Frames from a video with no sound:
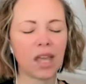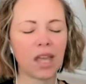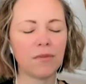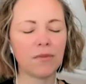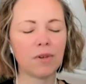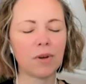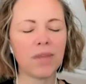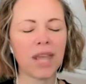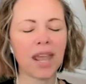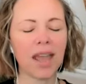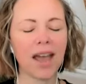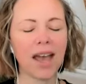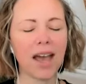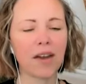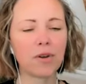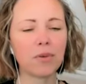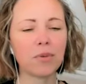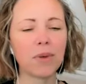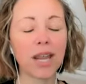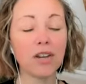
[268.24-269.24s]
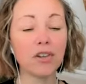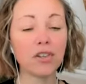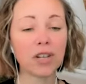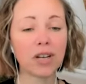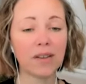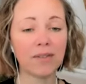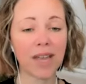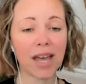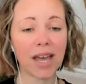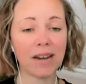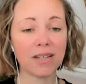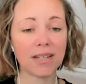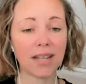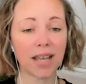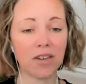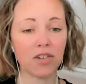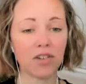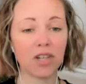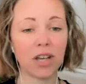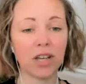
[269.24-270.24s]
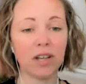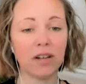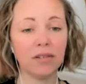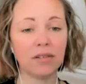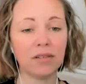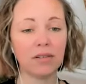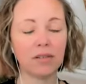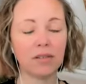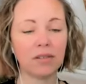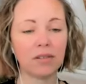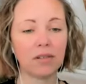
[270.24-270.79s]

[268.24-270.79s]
And from the adoration of that intention,